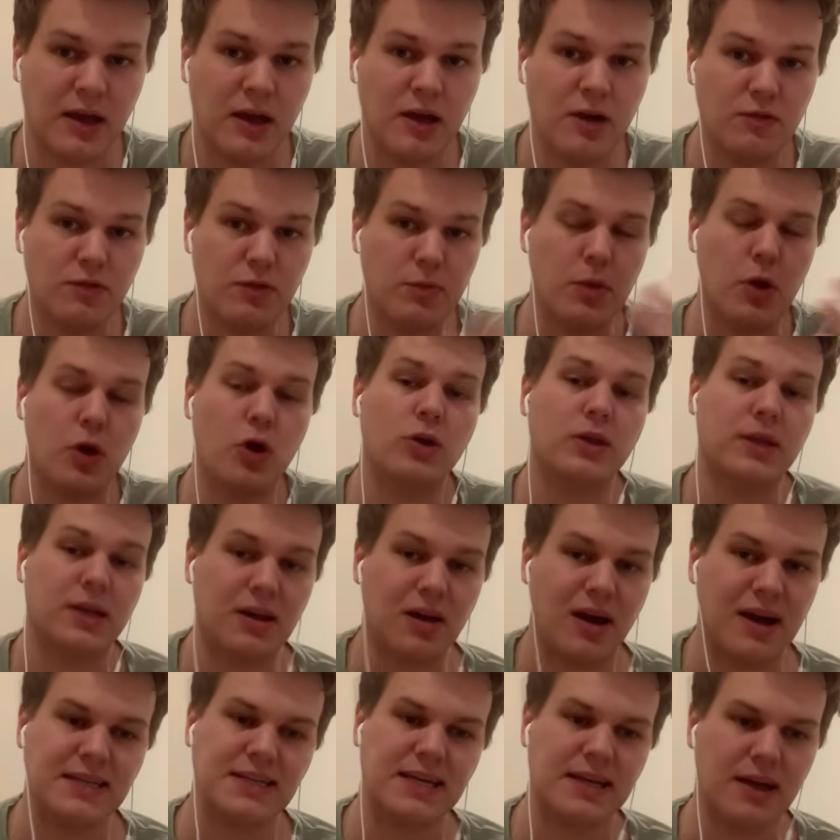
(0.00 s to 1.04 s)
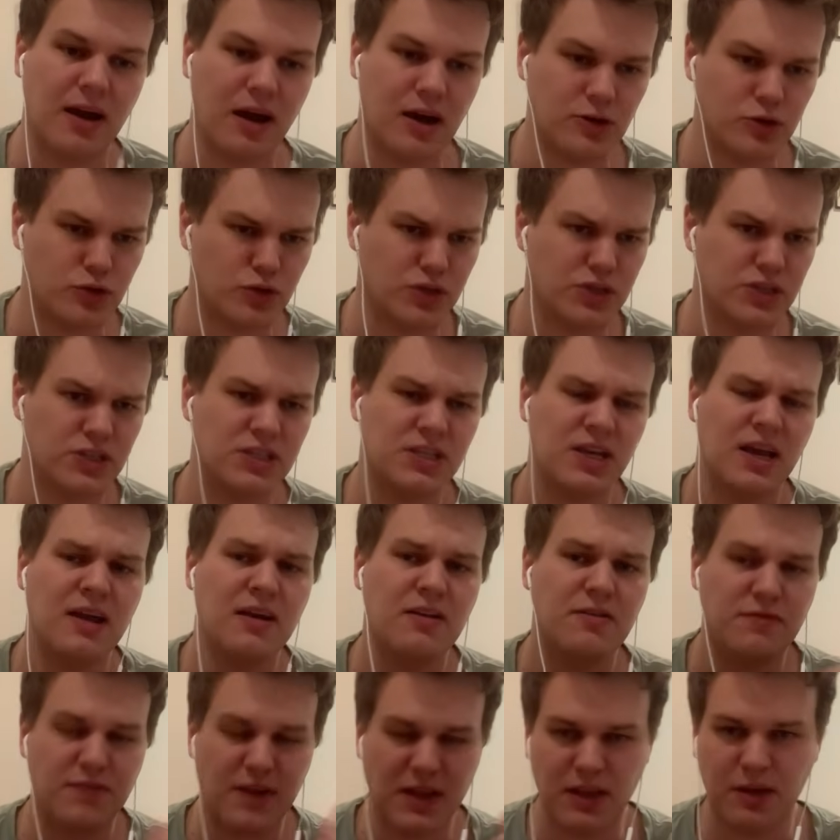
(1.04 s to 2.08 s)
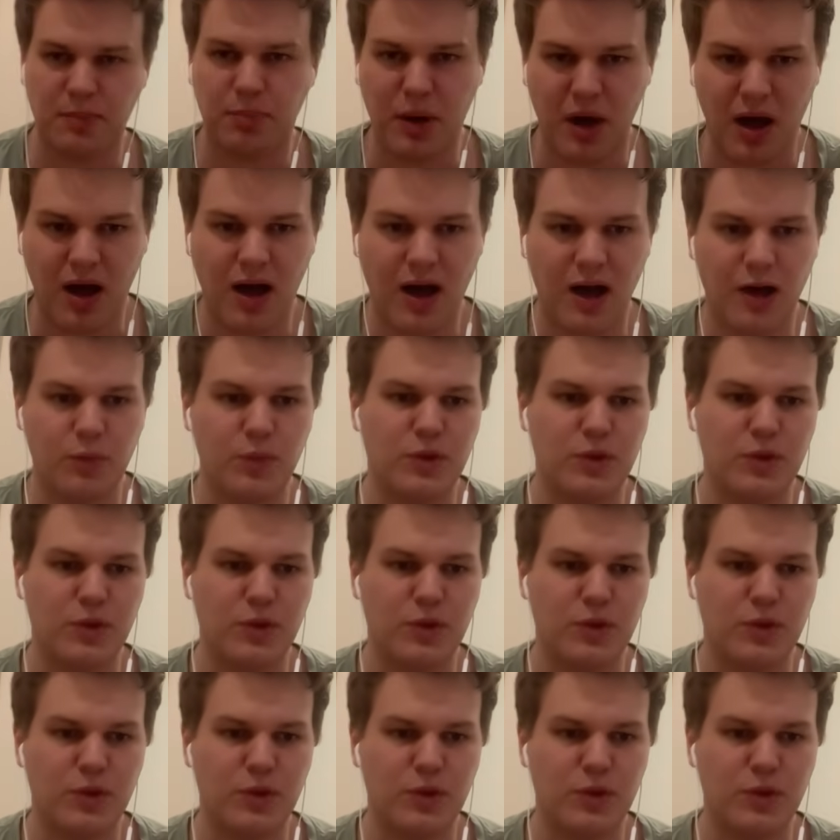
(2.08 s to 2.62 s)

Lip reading: from the early 1900s fell apart,